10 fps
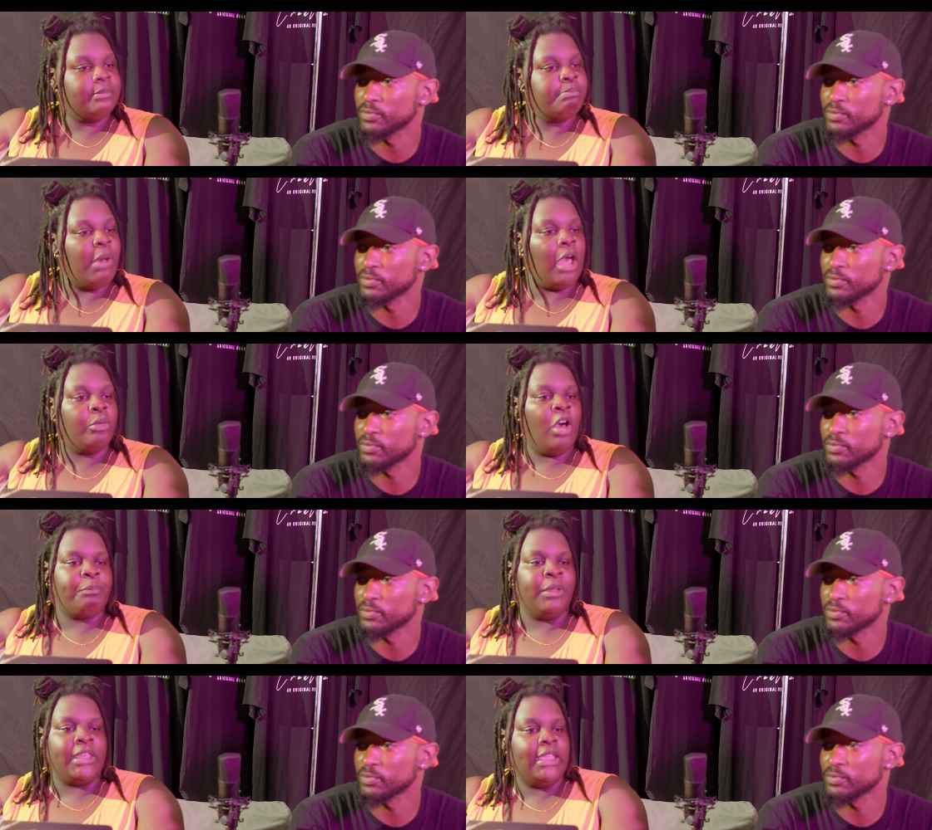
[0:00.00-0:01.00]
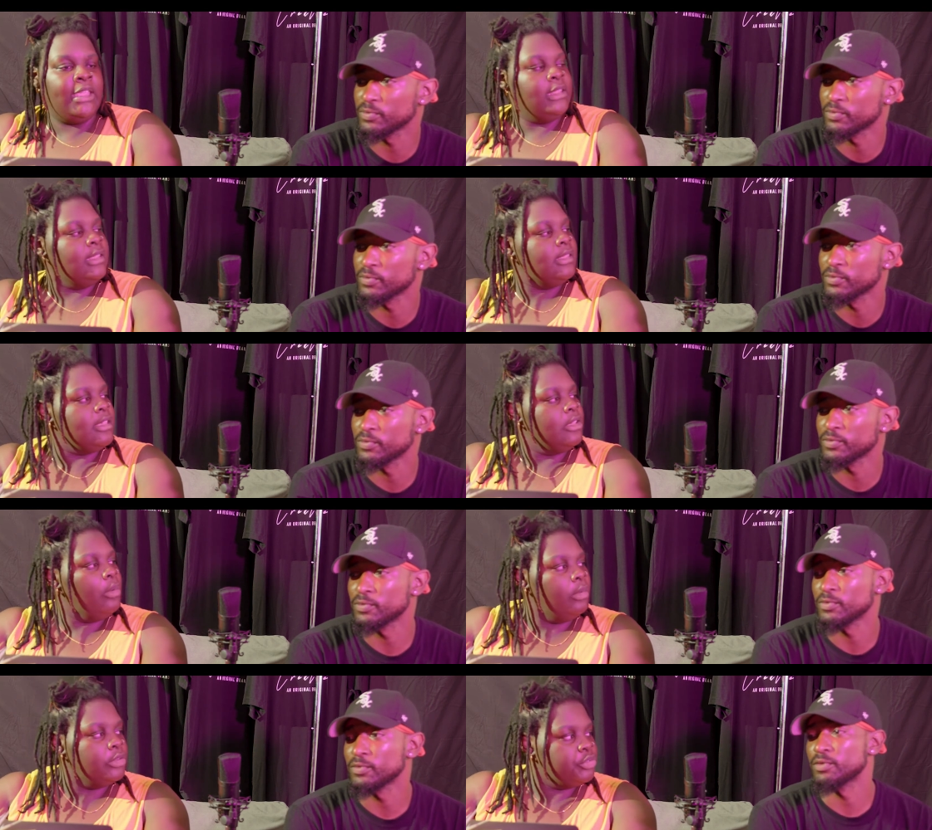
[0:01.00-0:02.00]
Speaker 1: model off bikinis and go
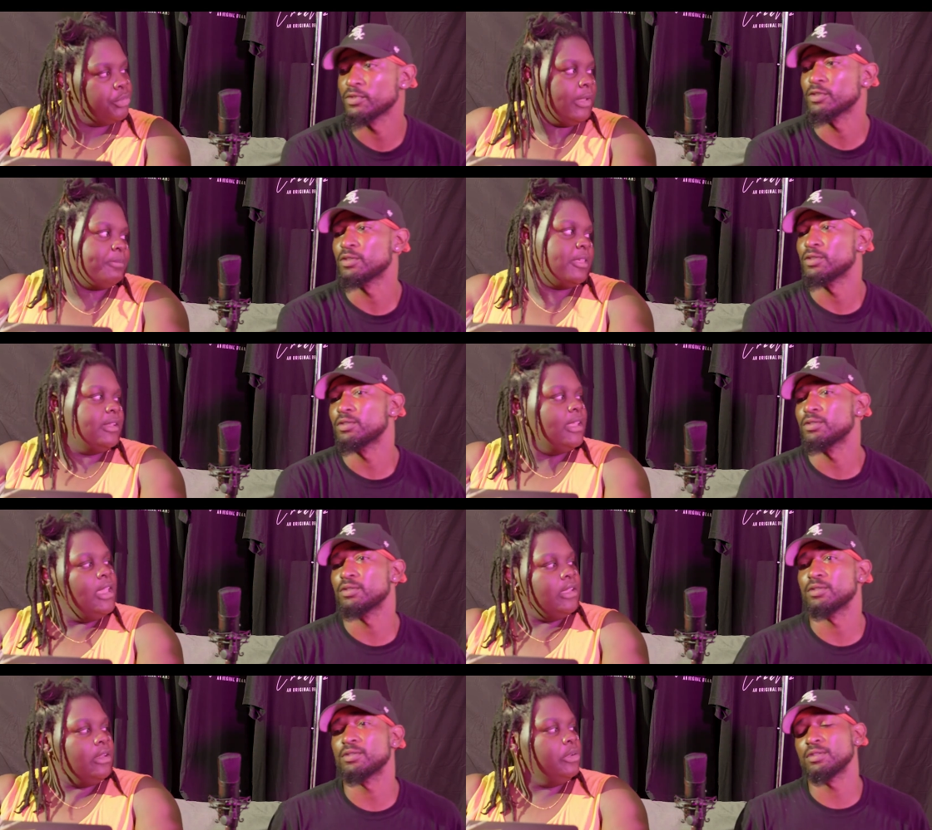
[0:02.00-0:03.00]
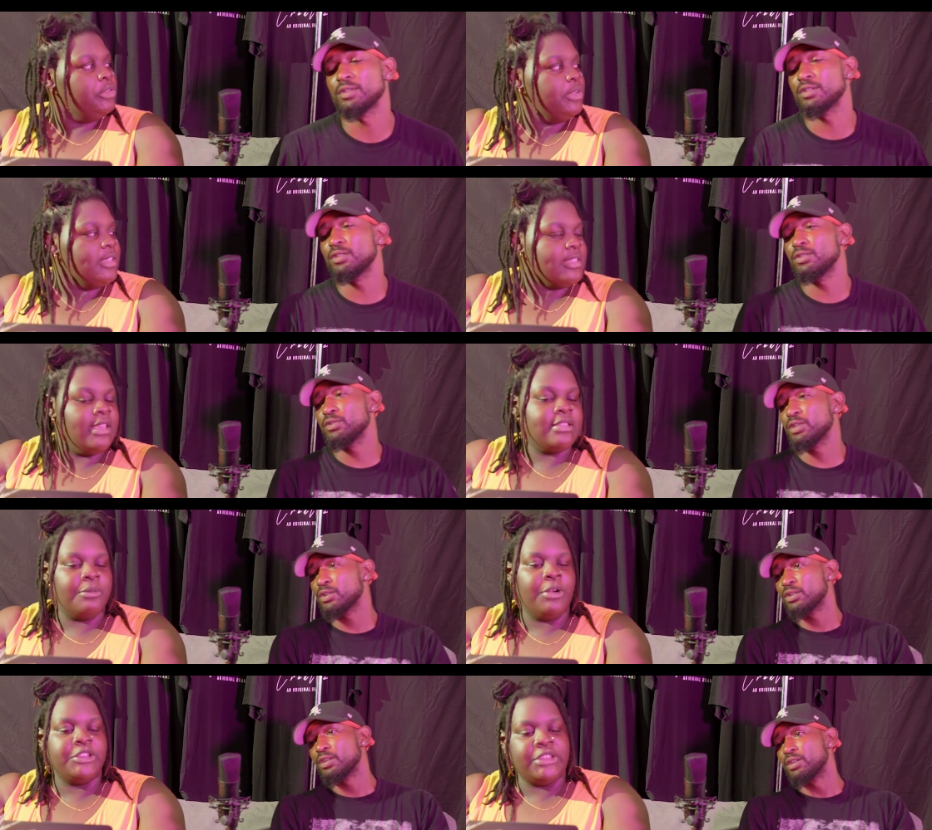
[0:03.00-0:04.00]
on trips and you know do these things mm-hmm. to
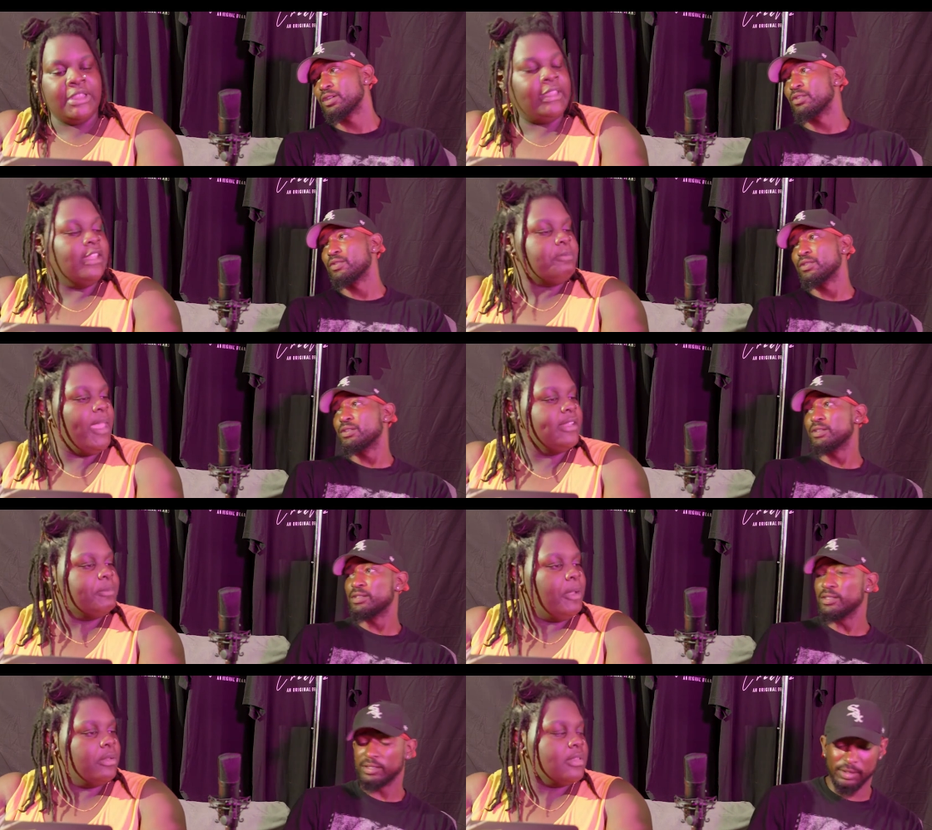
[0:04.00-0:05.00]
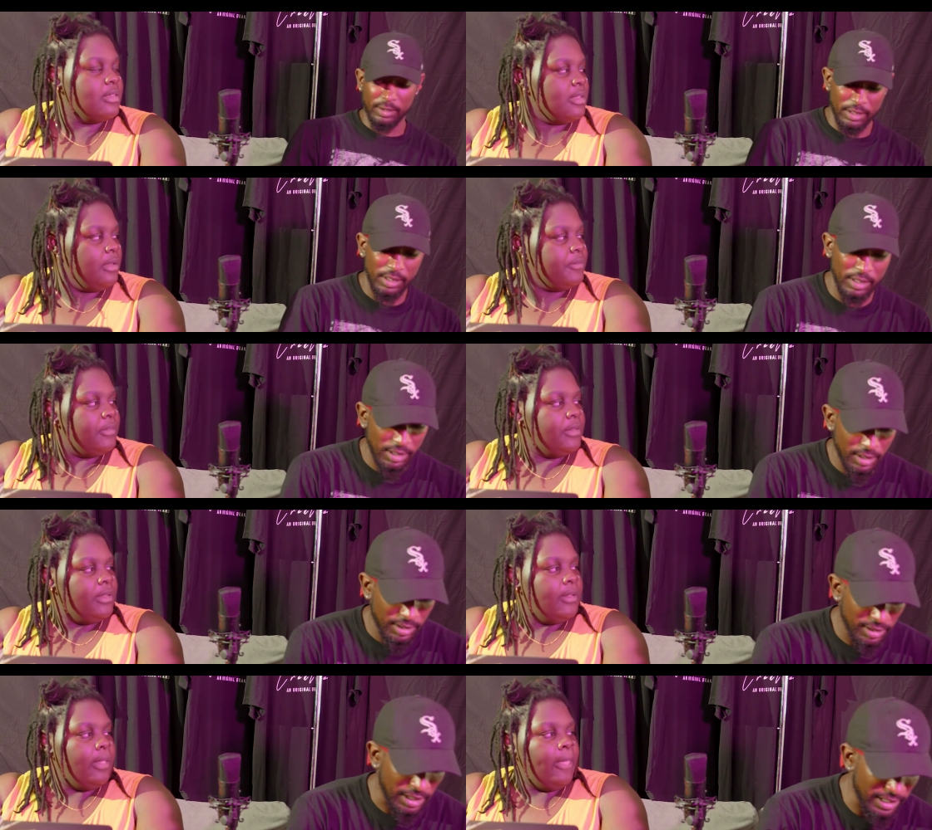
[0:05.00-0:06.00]
where she gets paid to post and stuff.
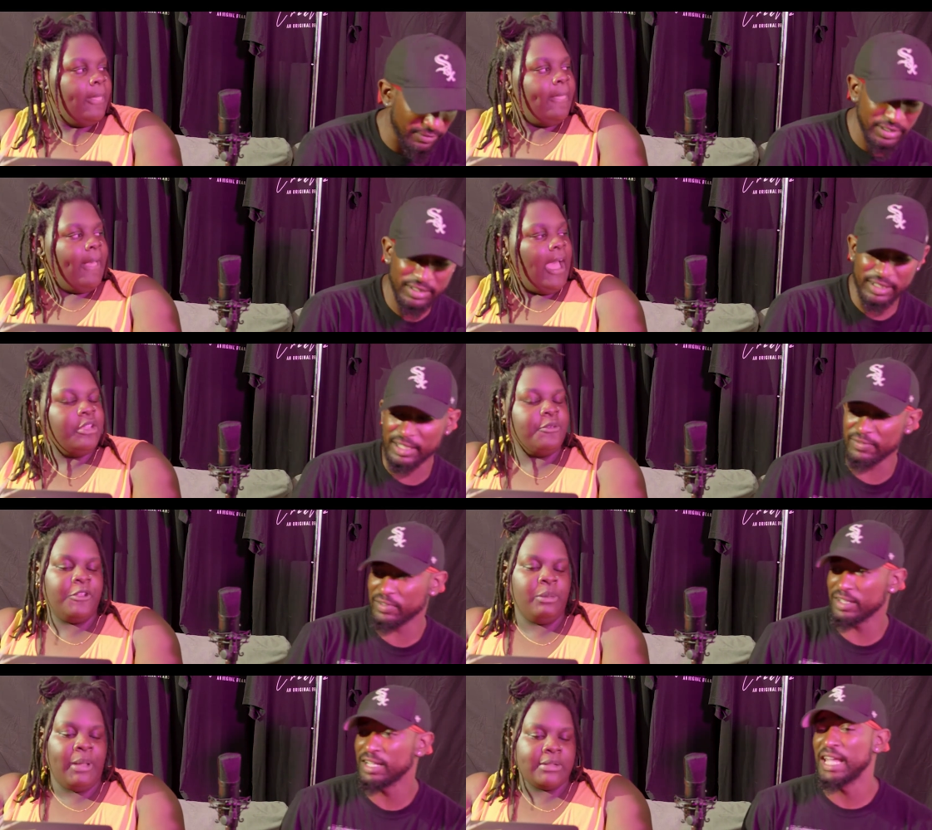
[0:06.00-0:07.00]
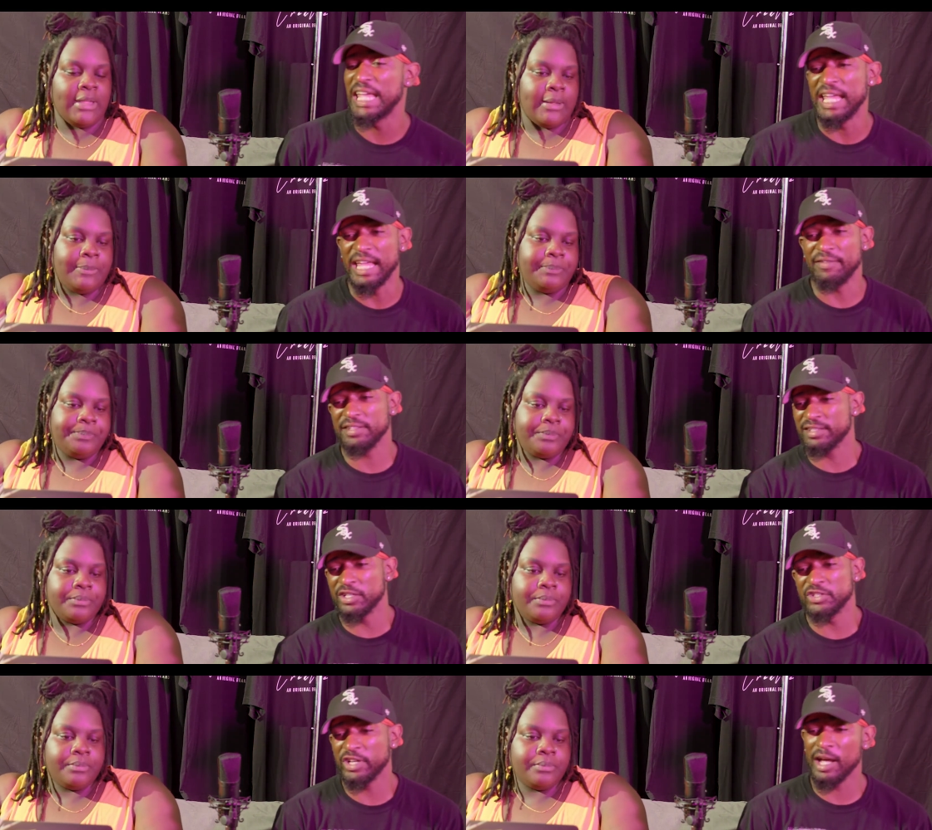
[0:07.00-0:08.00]
Speaker 2: Like if it's how do you if, feel about that? If it's her
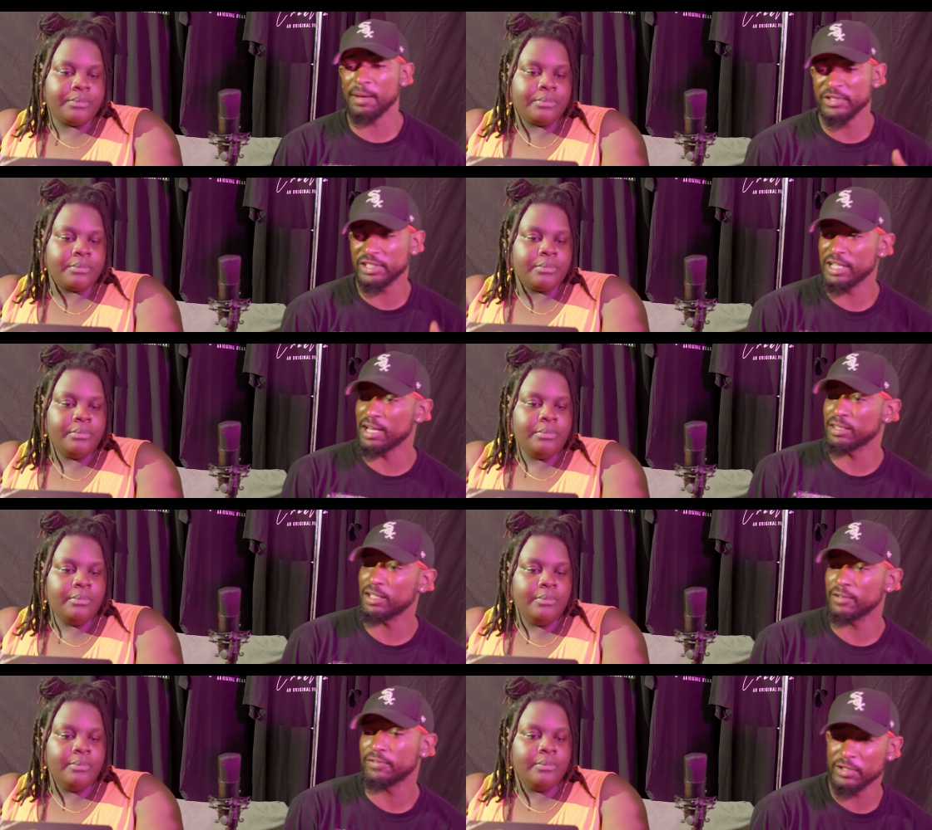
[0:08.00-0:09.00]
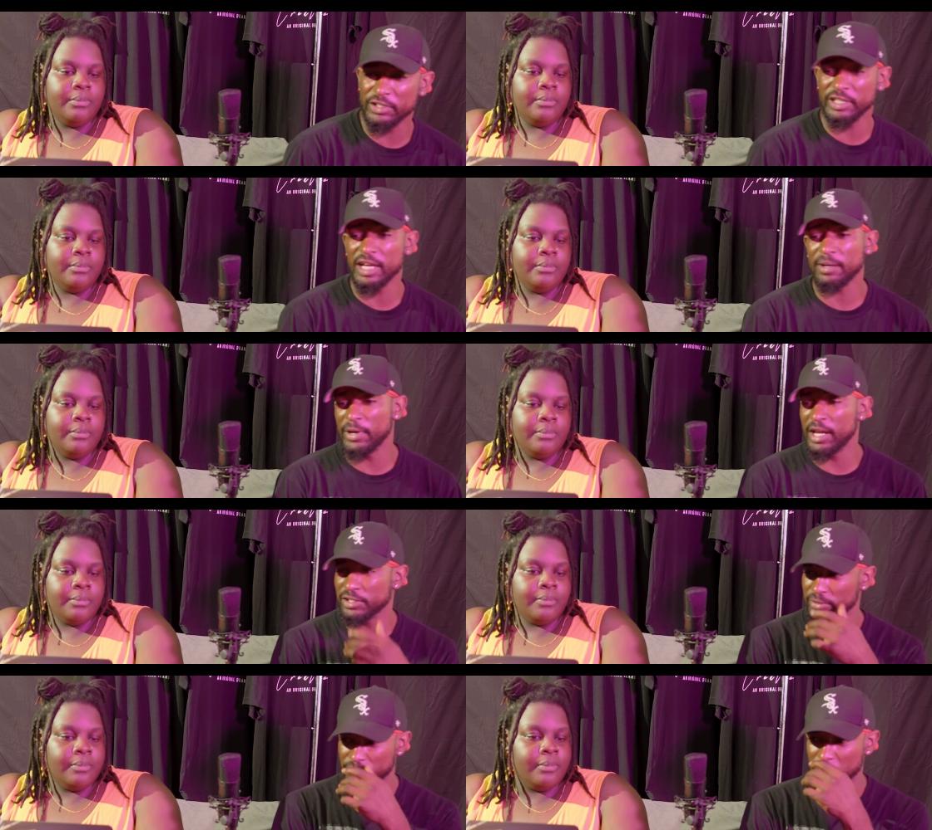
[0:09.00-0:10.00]
job and she got a love for it, she got a
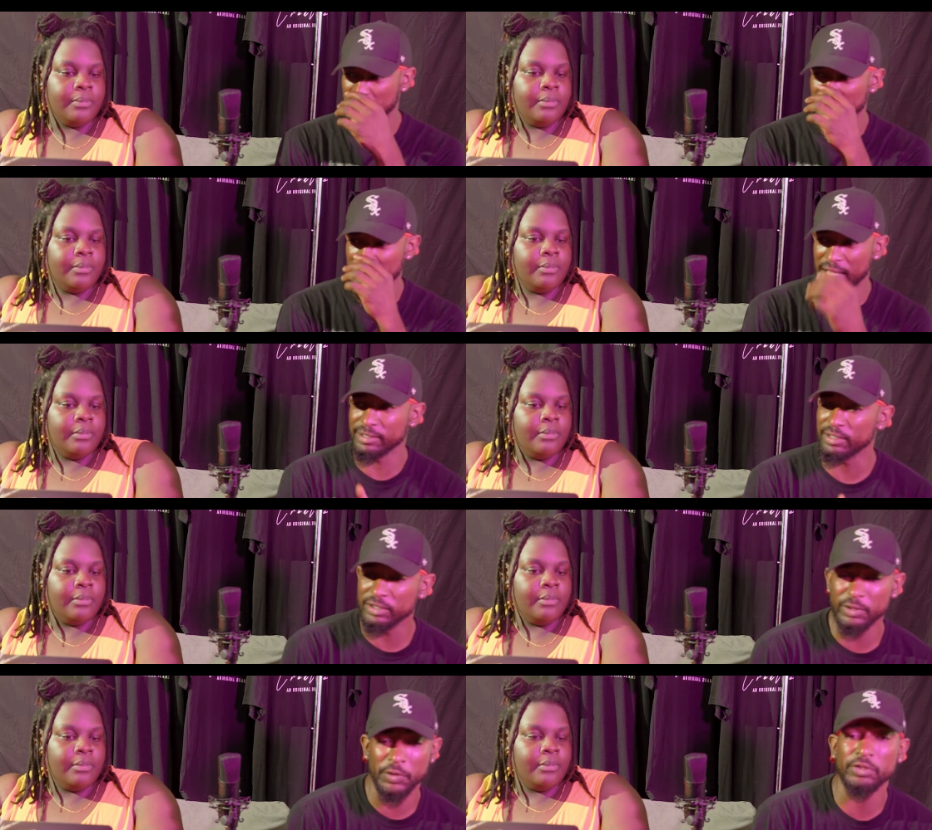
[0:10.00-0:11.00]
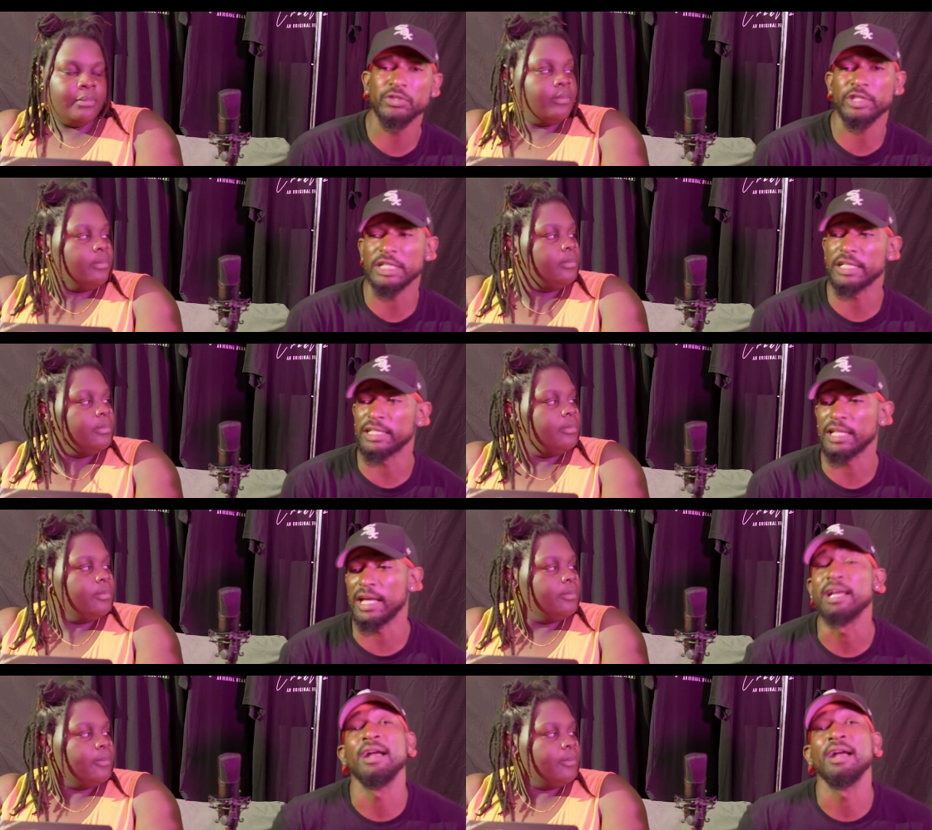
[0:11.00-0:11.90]
passion for it. Like do you, Shotty? And like